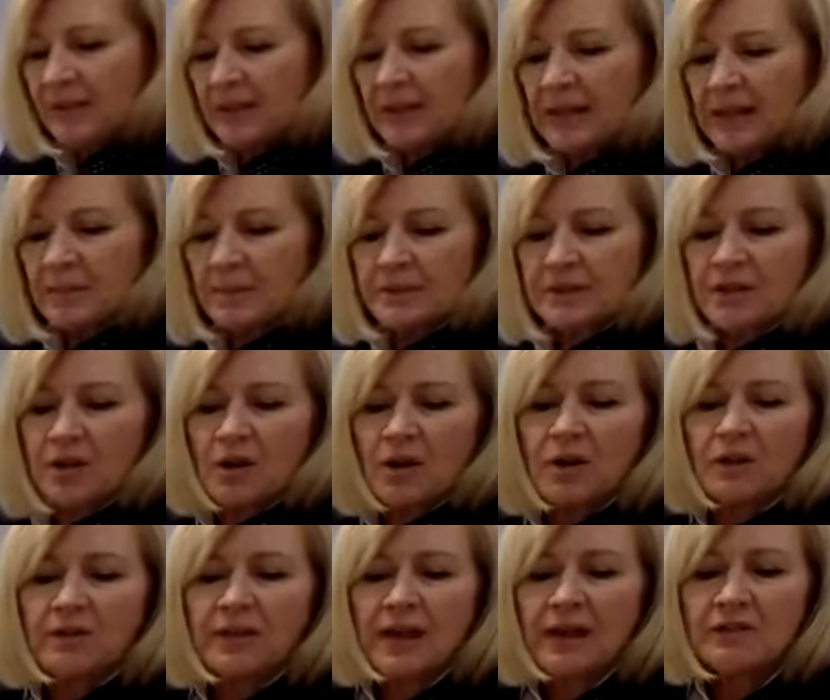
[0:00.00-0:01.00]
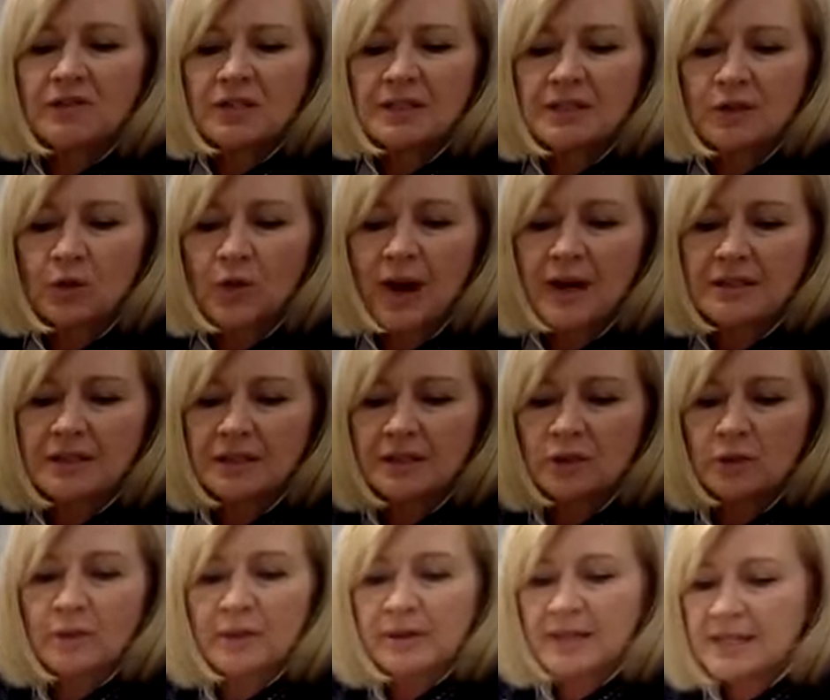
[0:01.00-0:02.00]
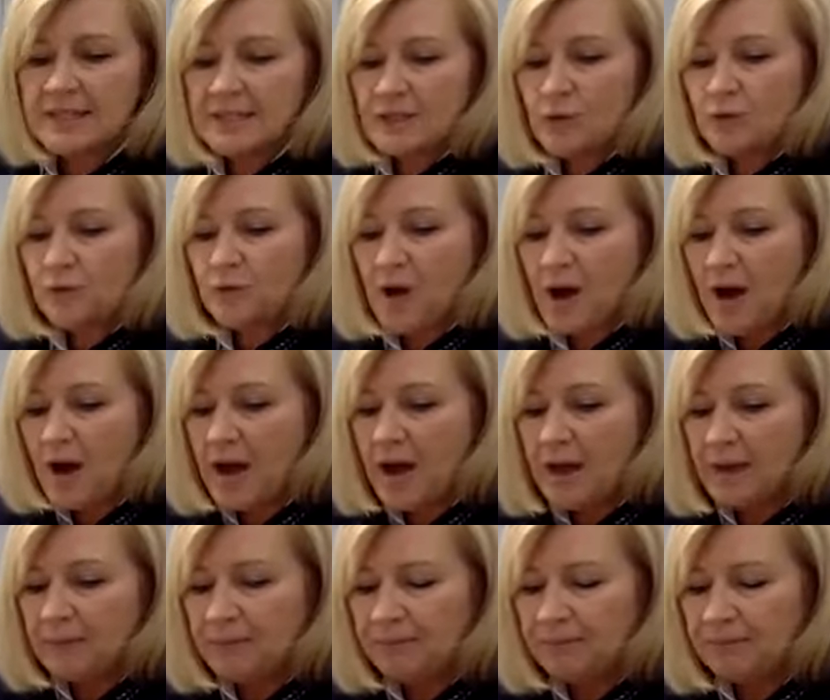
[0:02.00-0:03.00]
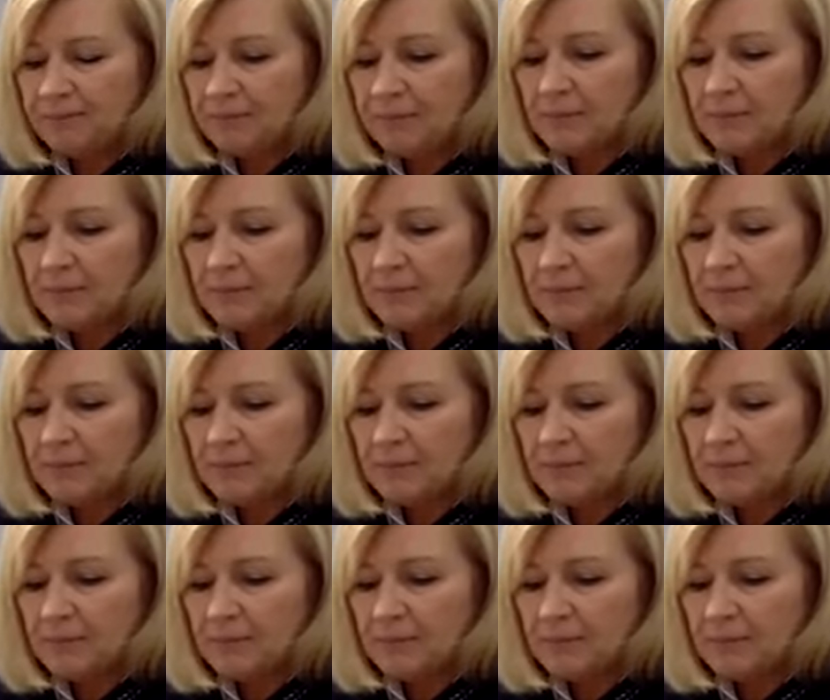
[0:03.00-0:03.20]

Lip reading: the lip, so they just cracked a little, but they're still fine.